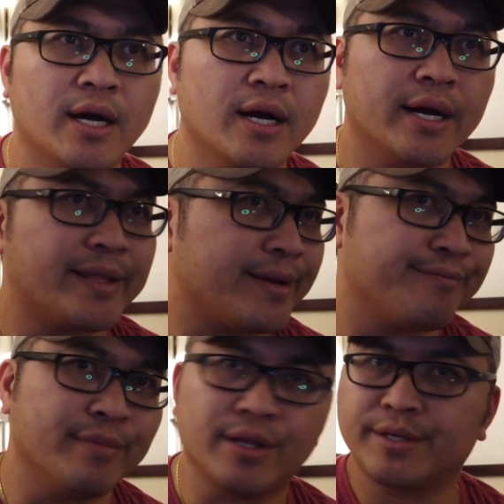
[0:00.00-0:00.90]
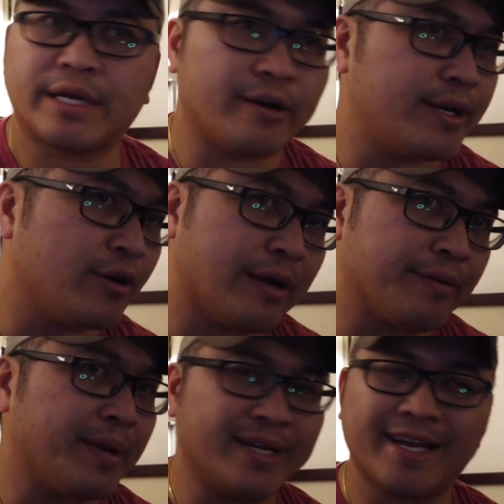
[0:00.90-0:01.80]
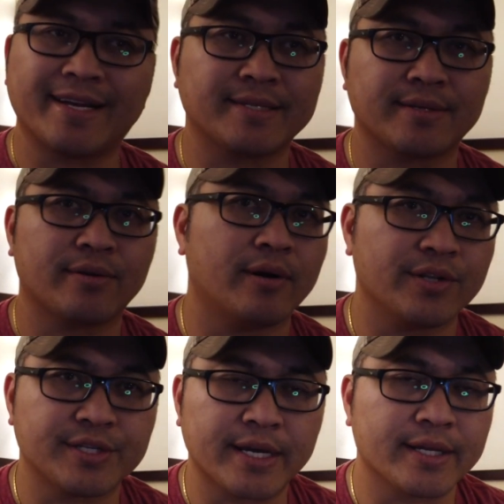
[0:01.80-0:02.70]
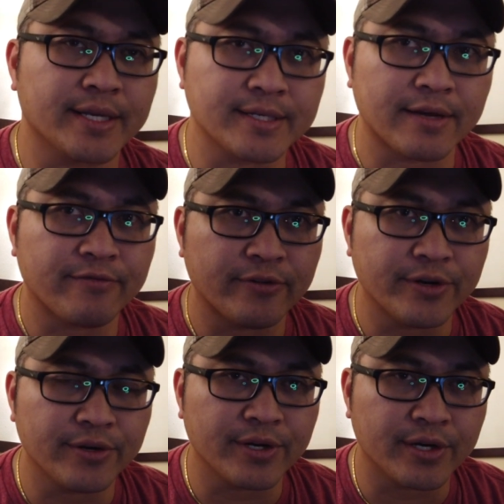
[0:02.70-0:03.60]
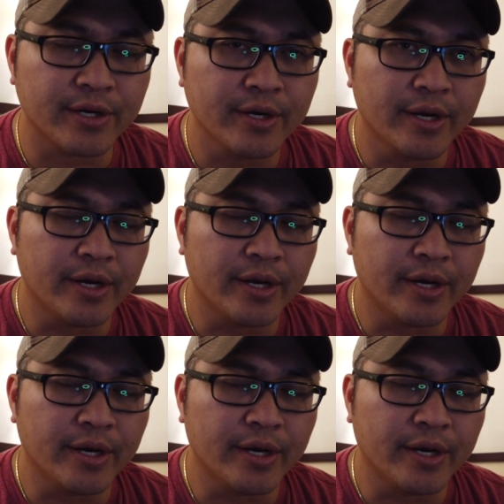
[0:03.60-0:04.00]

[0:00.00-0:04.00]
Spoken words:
I think military don't have to pay taxes at all the second they set foot in